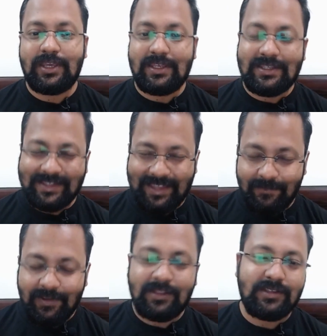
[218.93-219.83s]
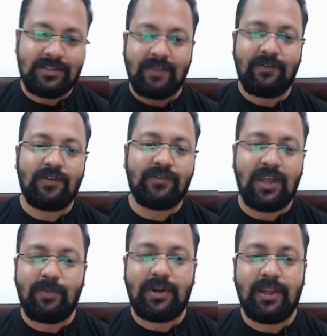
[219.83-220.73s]
is giving this level of
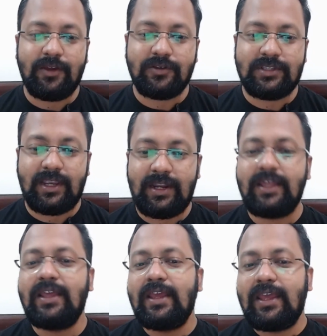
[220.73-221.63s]
carbon dioxide